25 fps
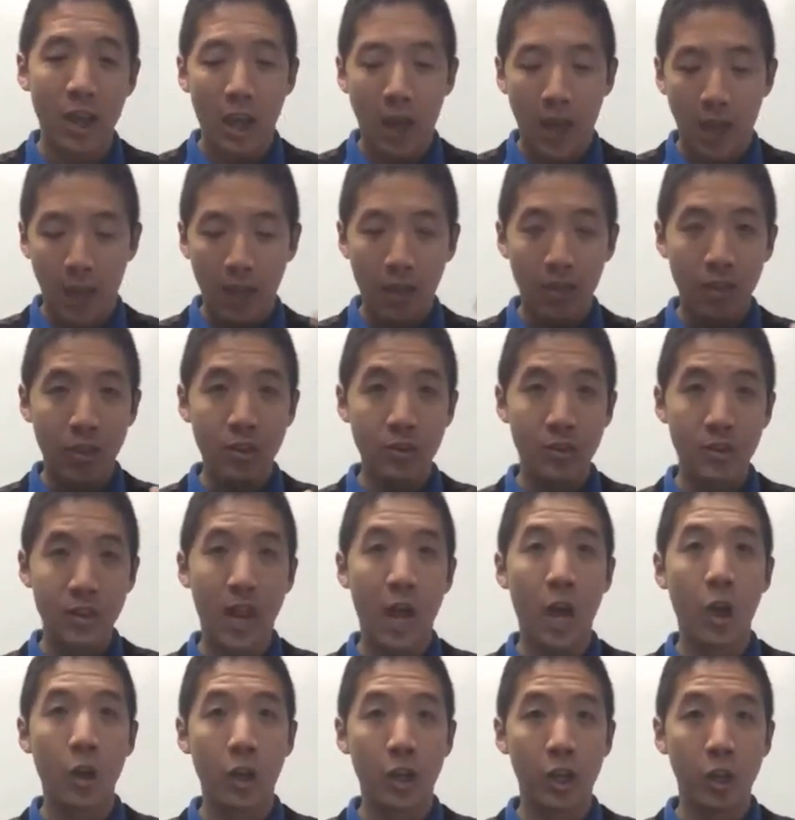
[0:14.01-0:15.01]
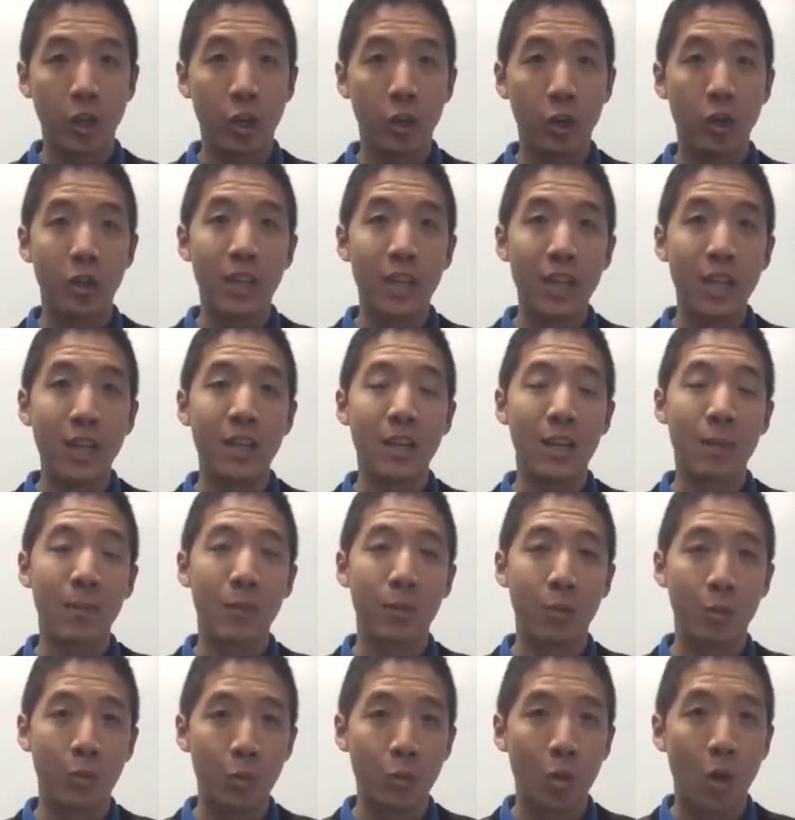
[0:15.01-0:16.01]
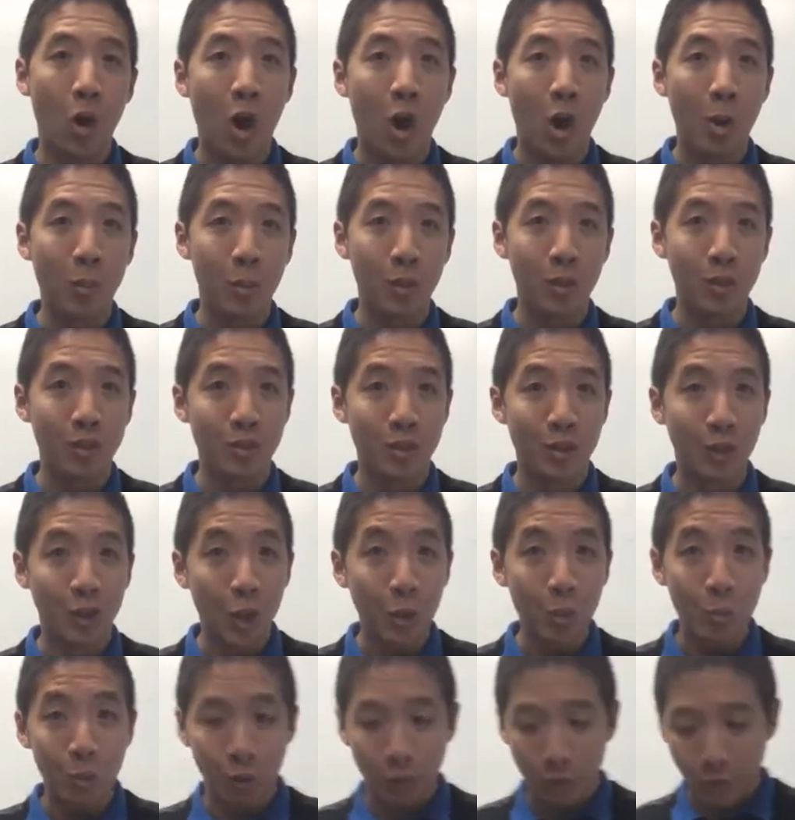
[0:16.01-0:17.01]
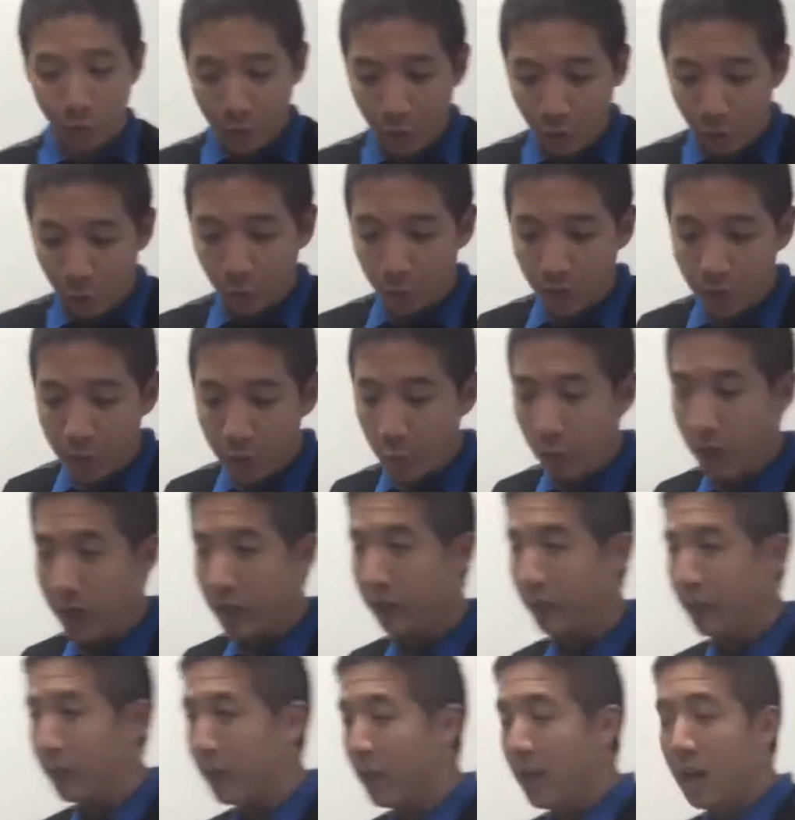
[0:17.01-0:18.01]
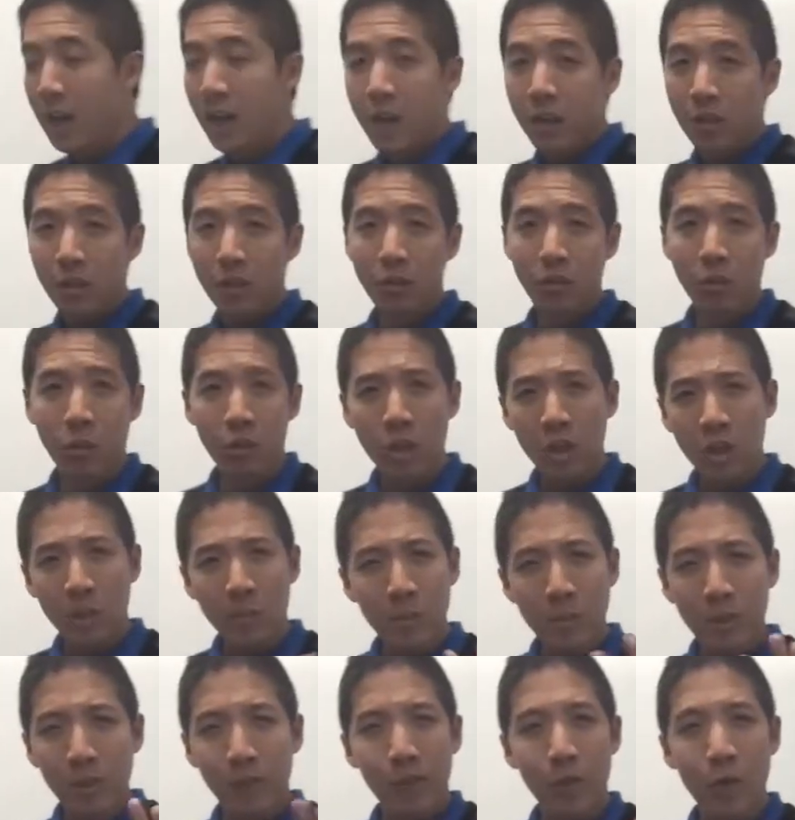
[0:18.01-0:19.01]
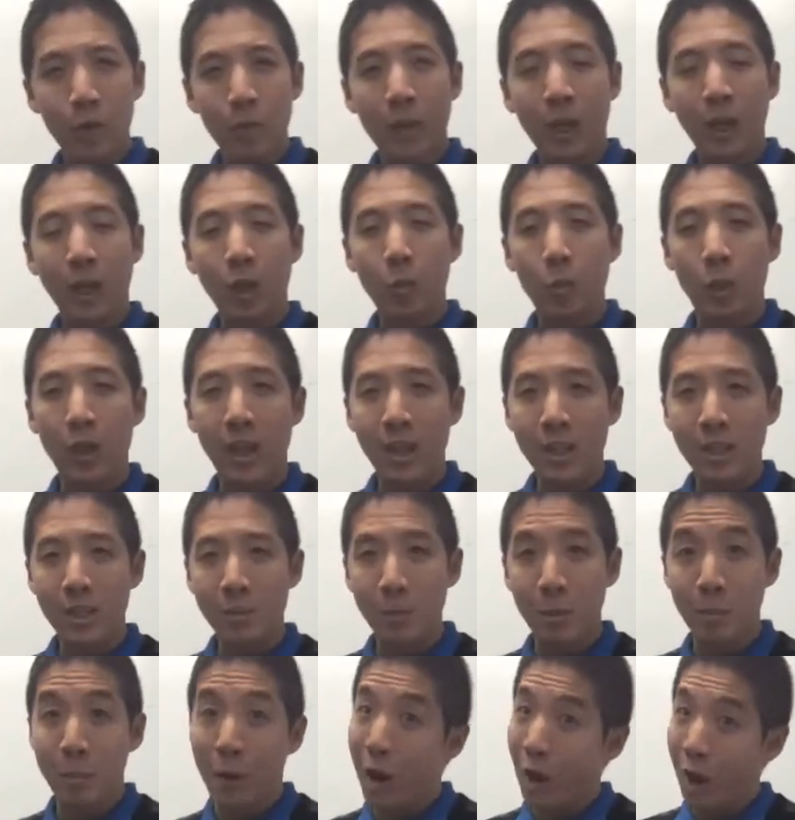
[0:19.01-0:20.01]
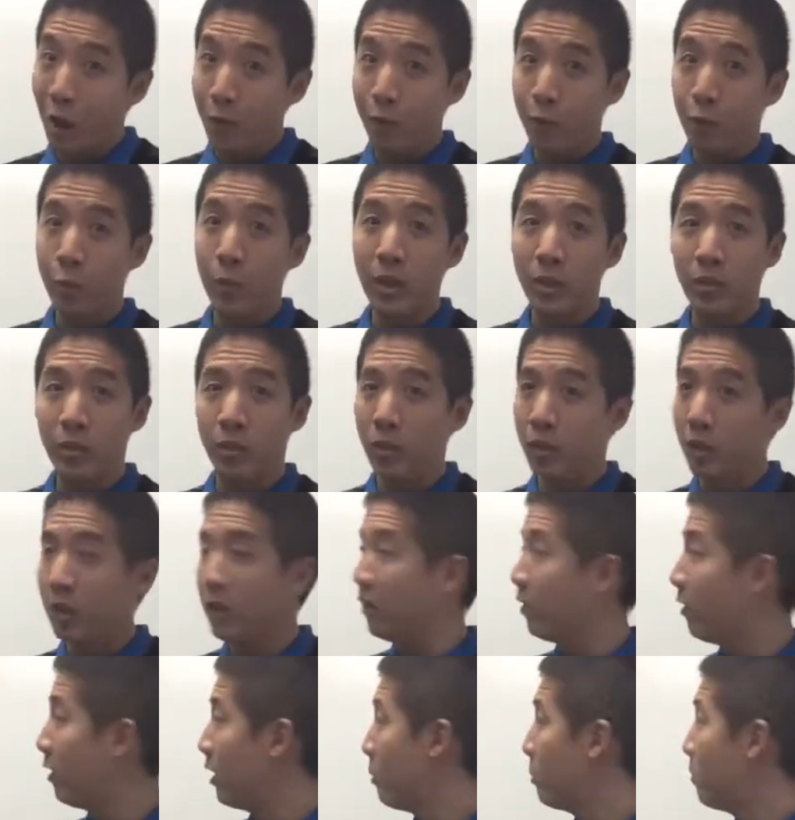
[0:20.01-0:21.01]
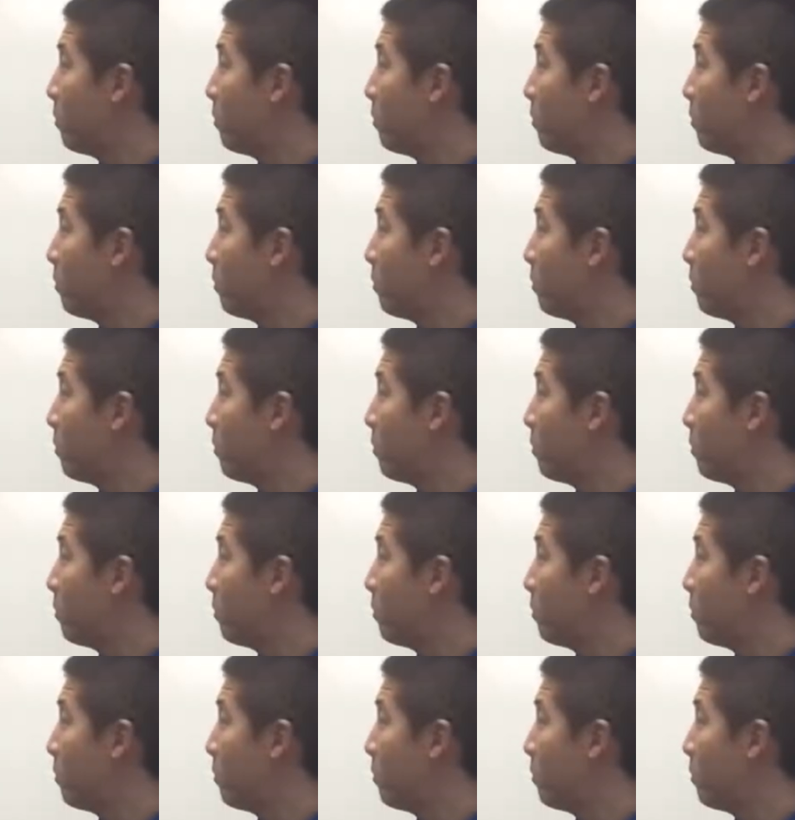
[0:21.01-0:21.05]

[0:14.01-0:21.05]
And this is how you can earn income through Opulence Global. So, really quickly, there's only going to be a few main ways, but powerful ways to earn some